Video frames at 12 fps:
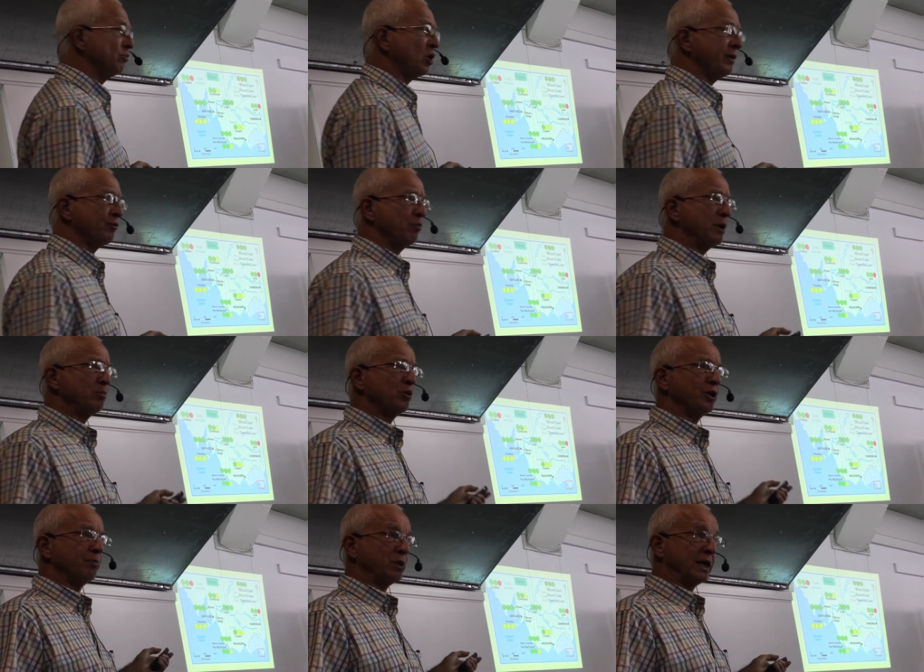might remember
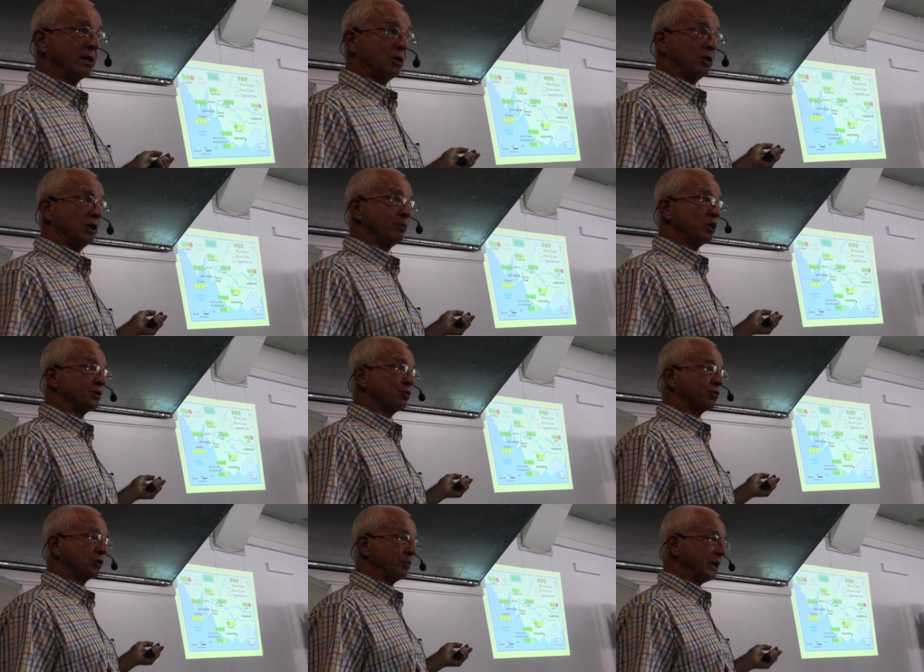the blood lime I
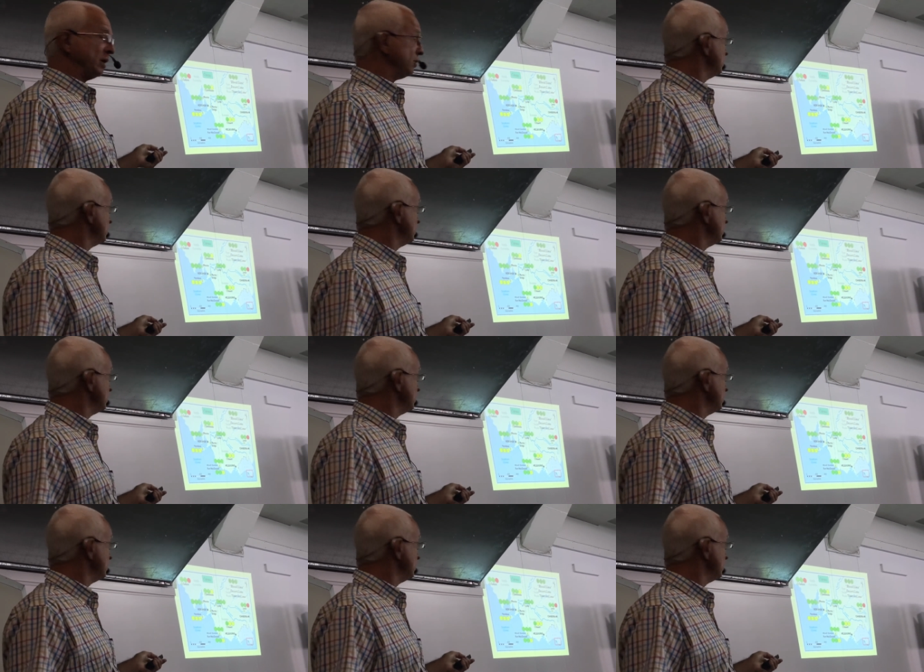talked about,